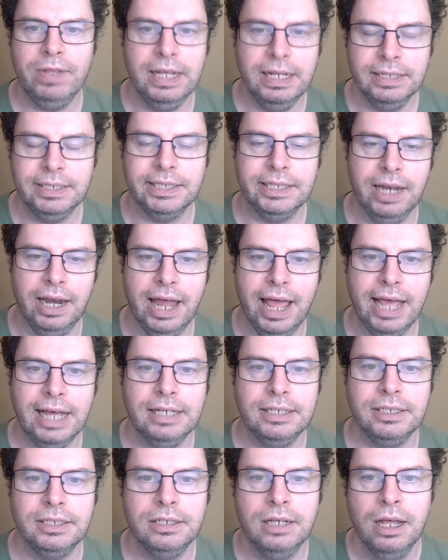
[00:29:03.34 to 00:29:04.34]
15
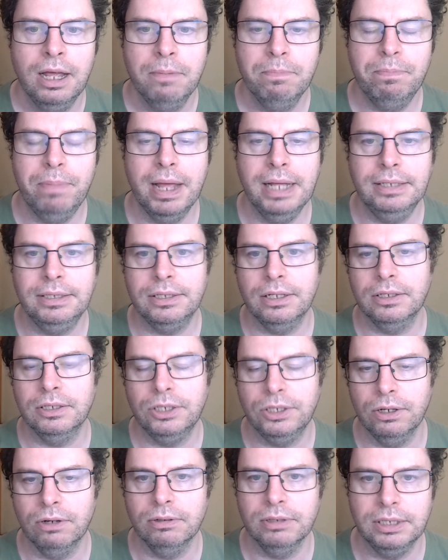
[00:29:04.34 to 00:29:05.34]
selects
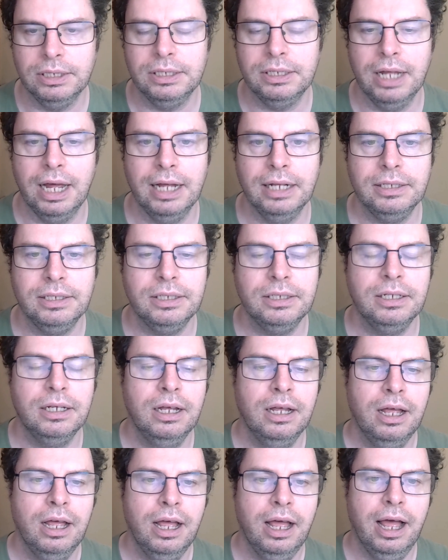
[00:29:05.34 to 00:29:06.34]
based on certain
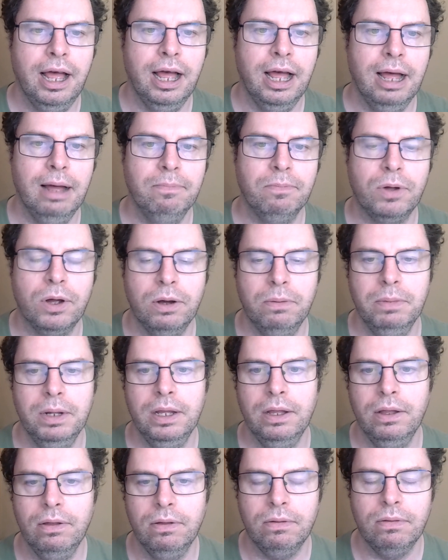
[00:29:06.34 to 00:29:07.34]
stats
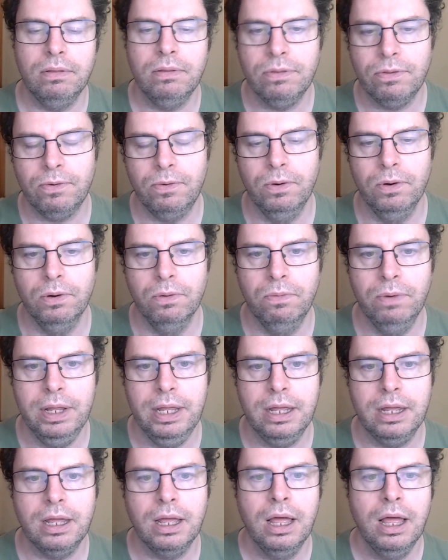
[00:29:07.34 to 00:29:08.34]
coming
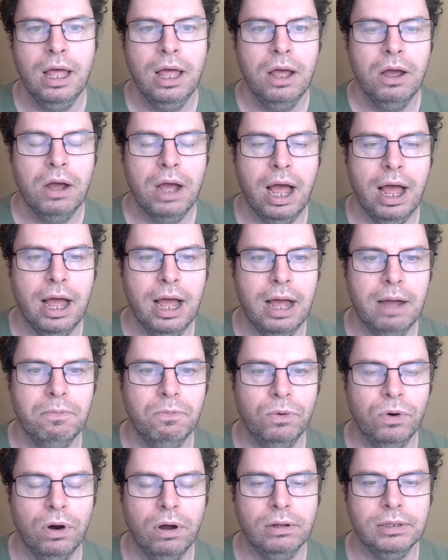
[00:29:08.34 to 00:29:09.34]
through the week.
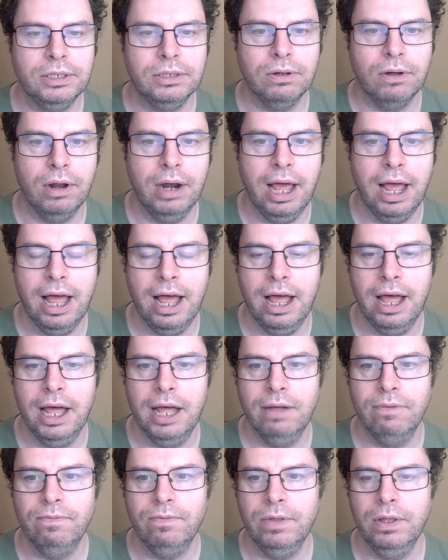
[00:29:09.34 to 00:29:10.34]
We're also going to
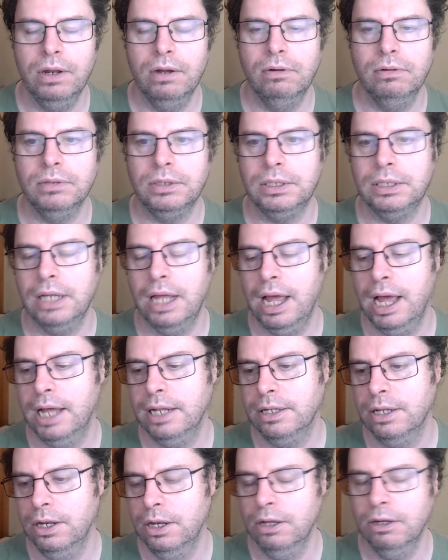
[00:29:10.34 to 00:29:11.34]
have,
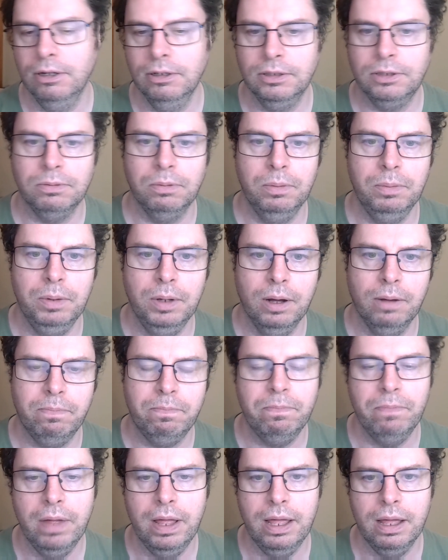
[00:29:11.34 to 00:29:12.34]
the news will
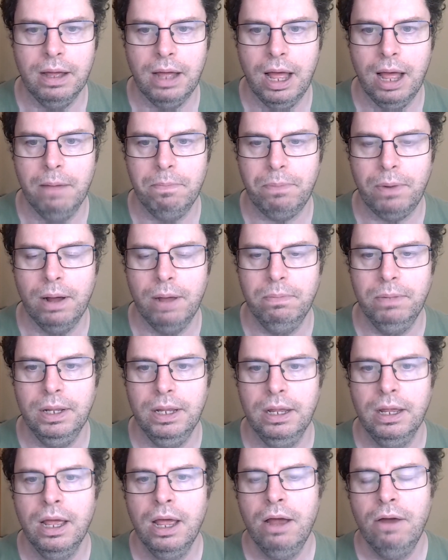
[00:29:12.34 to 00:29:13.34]
be up
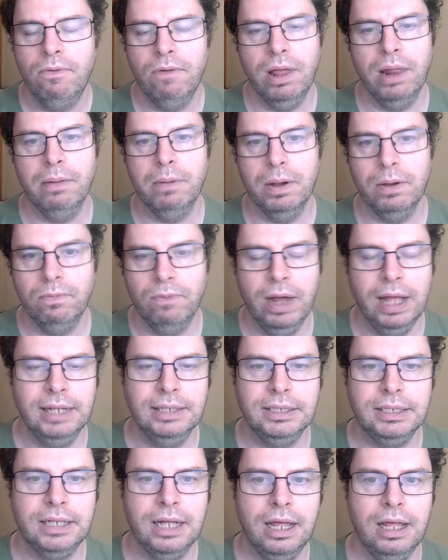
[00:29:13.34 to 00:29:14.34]
probably around
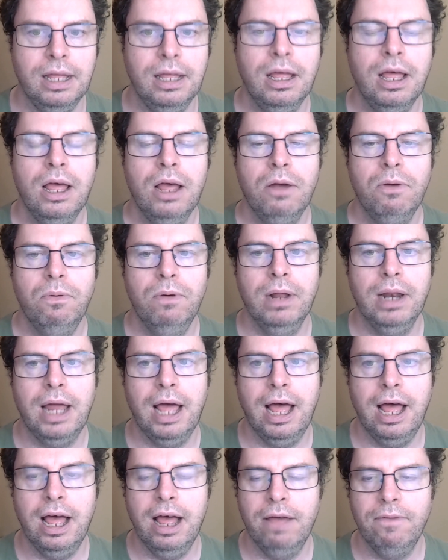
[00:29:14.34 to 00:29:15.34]
about Wednesday.
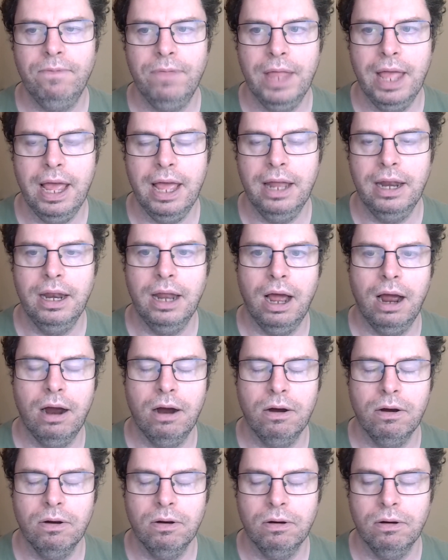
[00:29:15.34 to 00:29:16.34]
We'll have
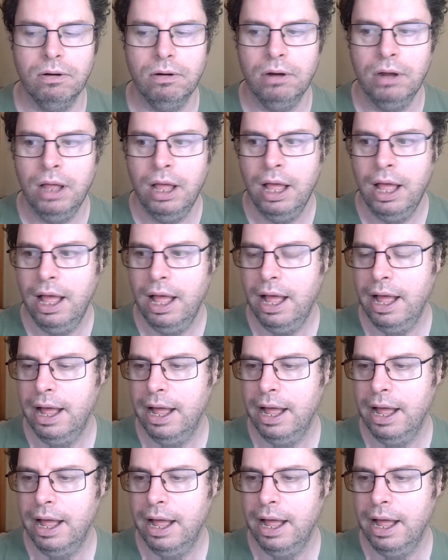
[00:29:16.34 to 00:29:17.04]
then our